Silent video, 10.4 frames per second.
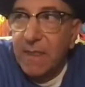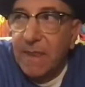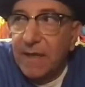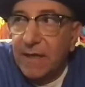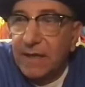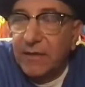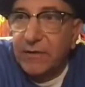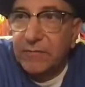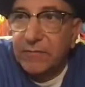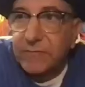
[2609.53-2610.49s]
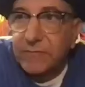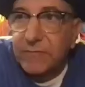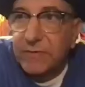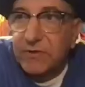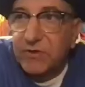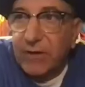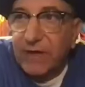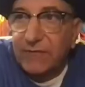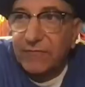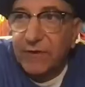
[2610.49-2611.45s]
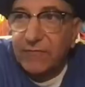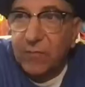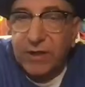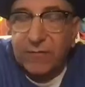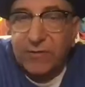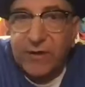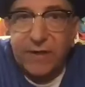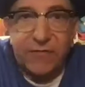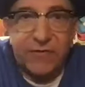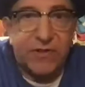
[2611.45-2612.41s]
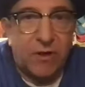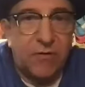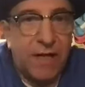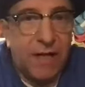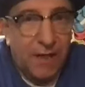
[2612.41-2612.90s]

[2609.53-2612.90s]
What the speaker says: that sharing of work with others. So